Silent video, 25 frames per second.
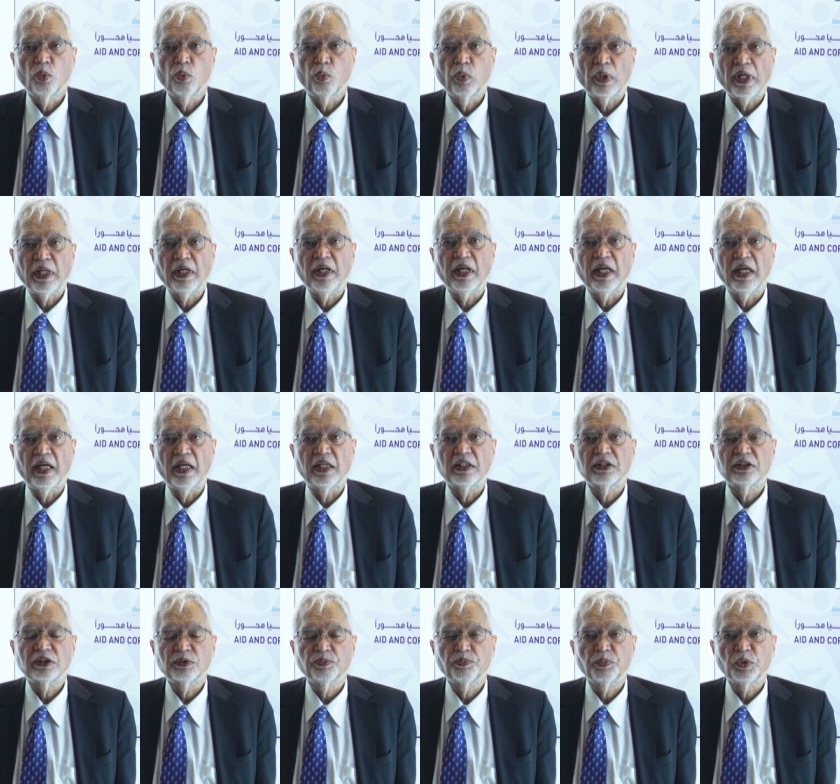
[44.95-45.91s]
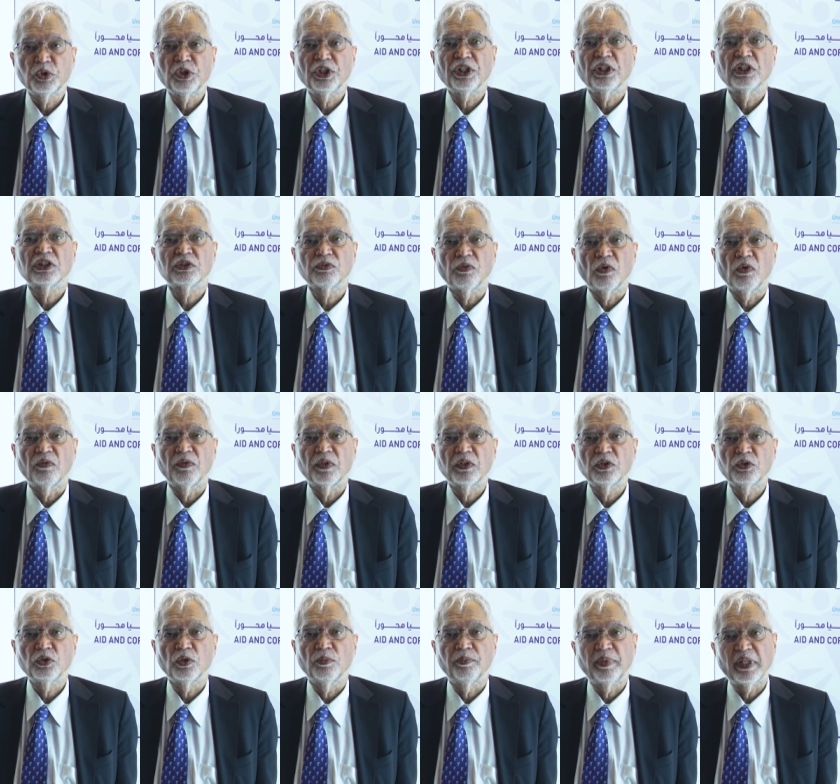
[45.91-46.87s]
well as pushing us
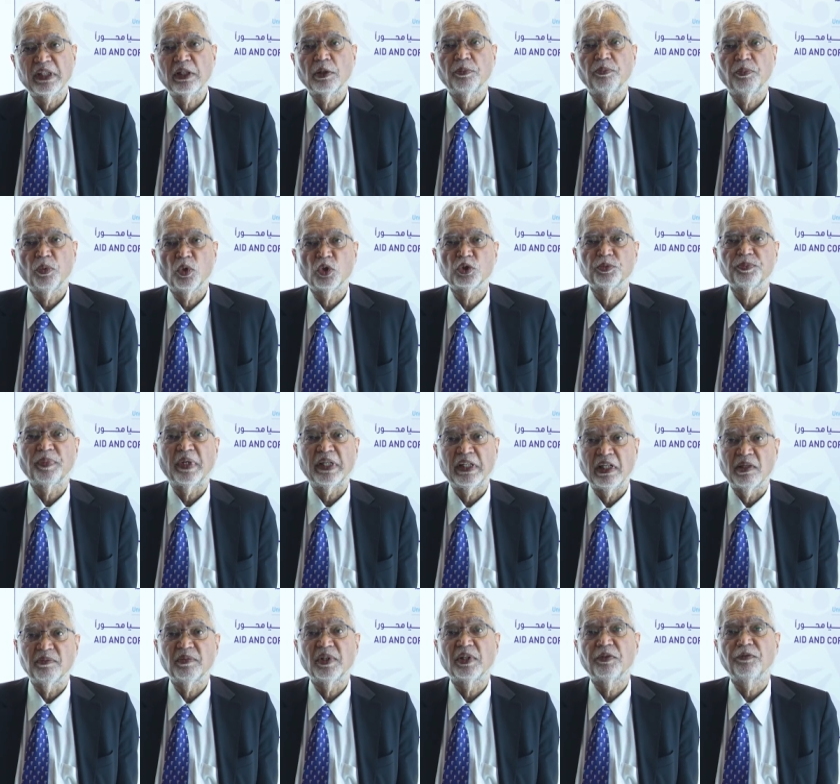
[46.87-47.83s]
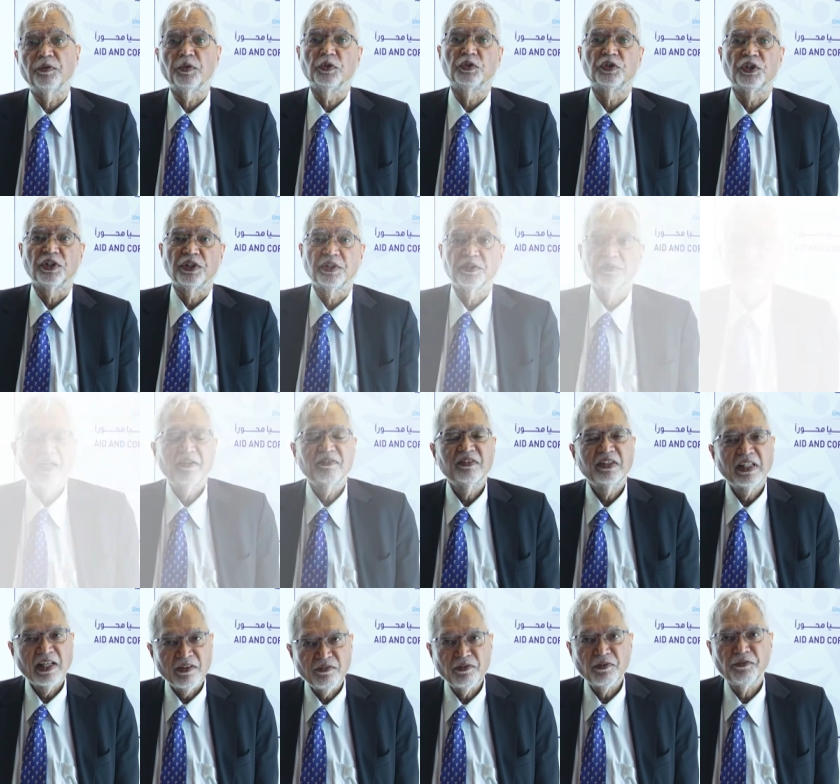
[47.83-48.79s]
forward to a better post-pandemic future. I've
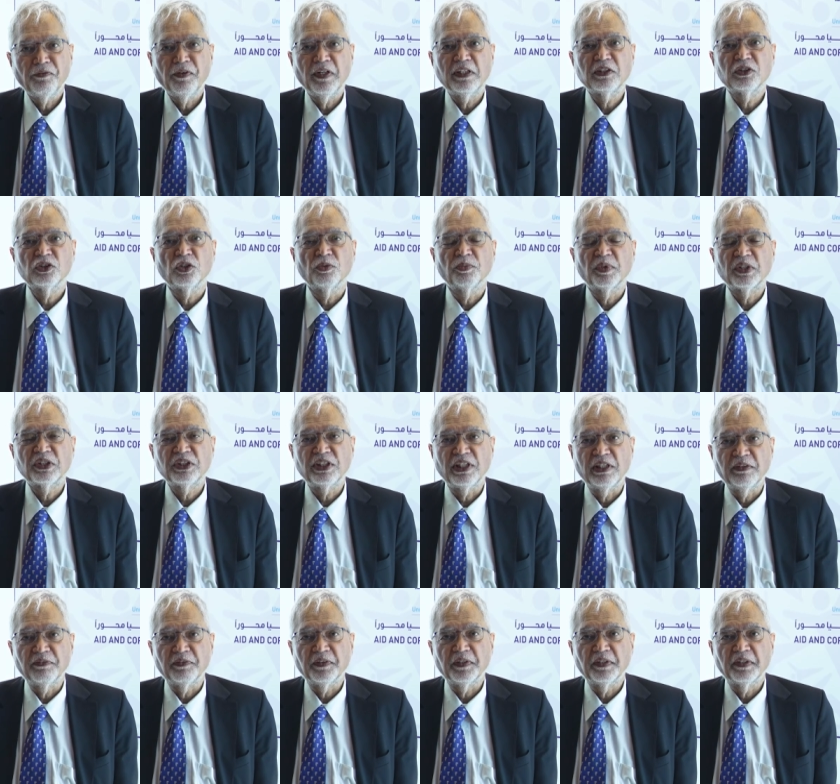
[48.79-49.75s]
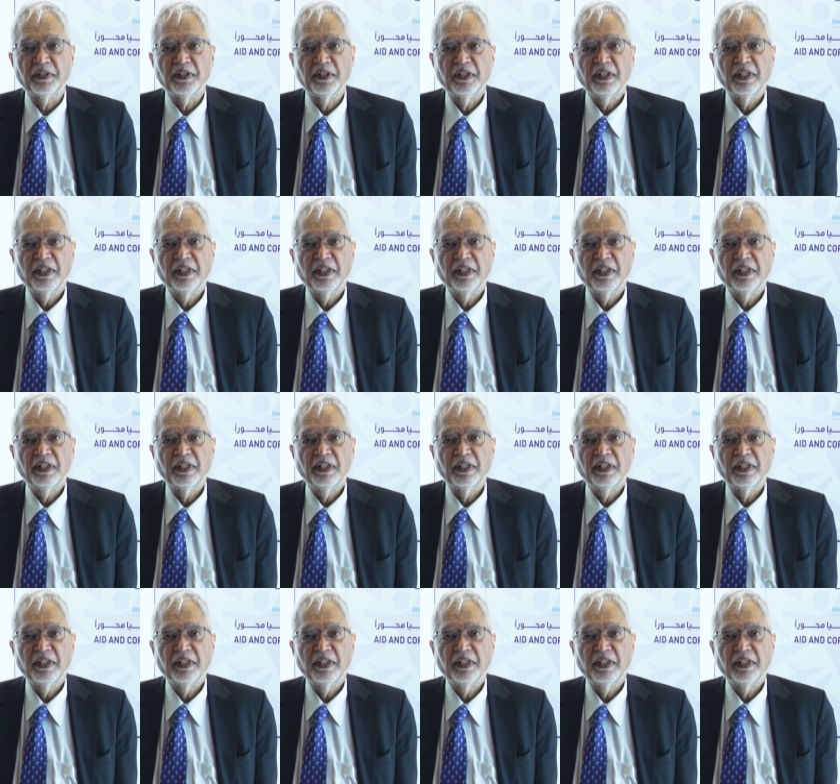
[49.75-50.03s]
never felt so much safer